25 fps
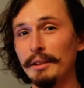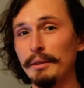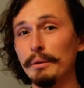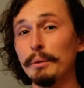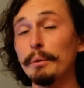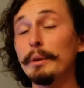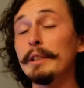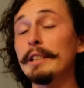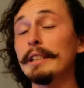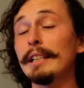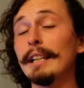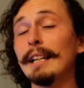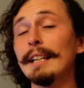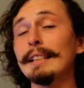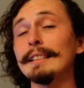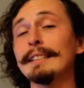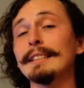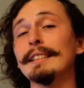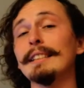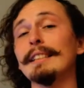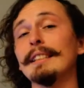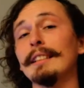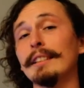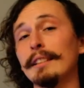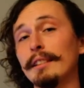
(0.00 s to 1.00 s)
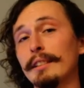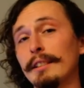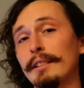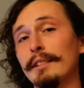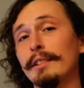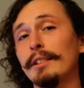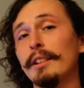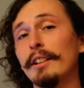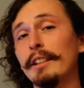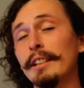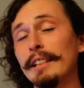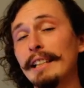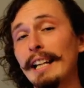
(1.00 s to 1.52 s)
What do you guys think? Do
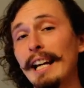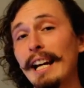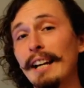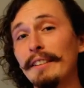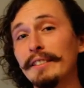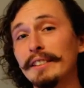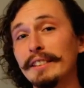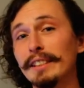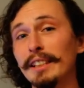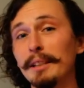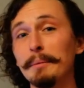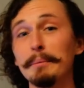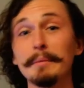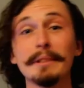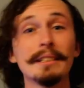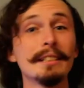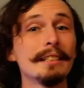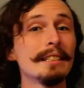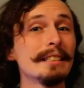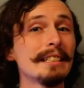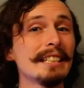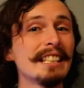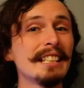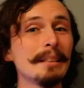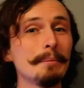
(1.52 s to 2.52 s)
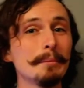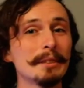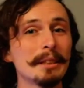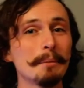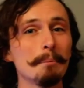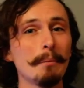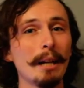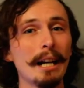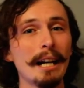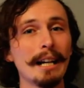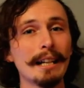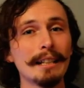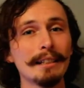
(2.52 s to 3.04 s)
you already have some teams in
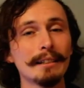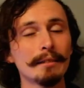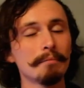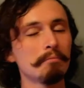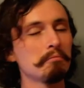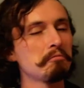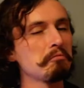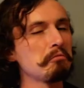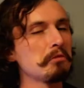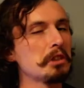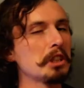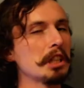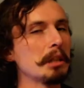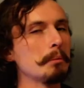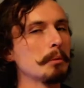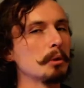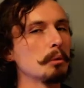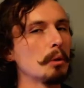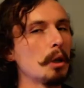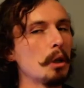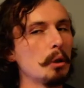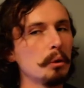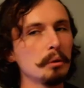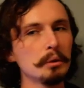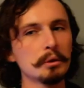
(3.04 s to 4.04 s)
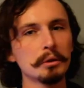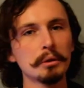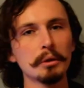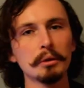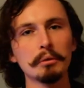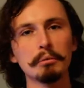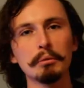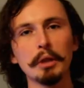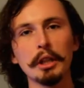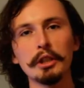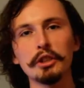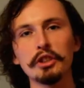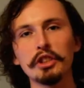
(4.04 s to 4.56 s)
mind? Team of rogues,
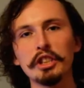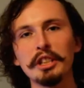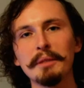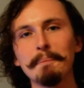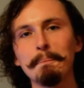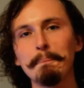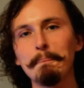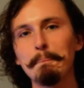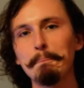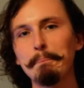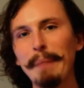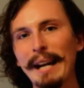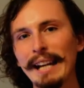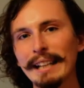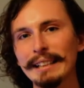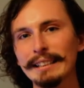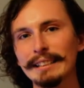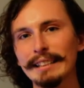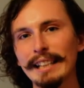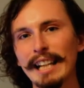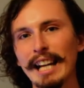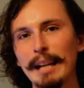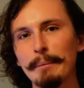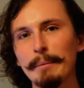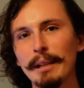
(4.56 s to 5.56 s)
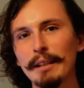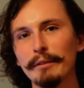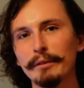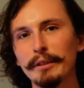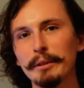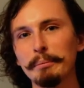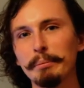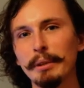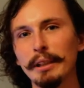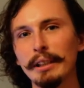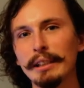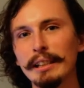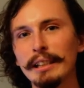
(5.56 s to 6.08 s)
rush in, backstab
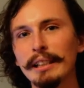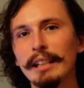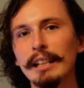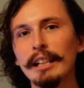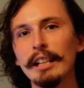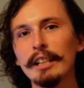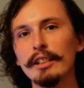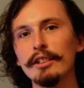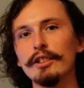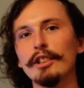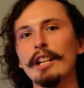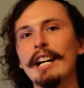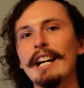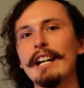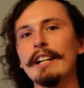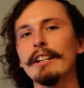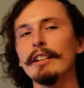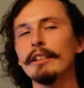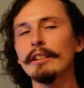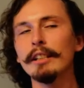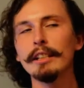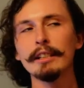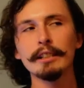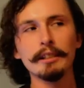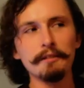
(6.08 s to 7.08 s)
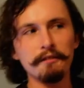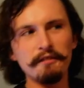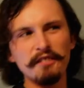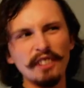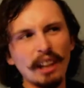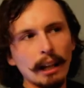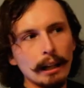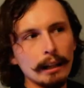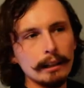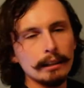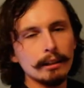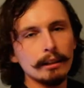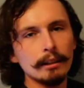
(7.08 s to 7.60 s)
everybody. Your air, you
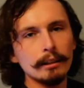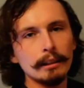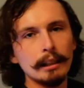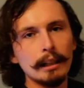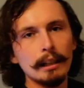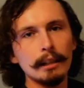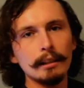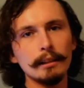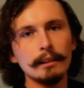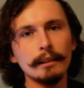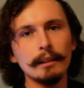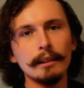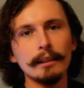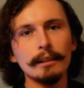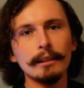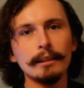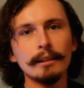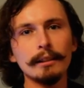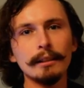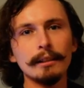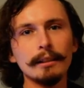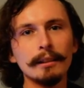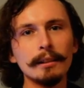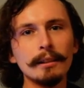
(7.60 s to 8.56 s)
fly on out of there.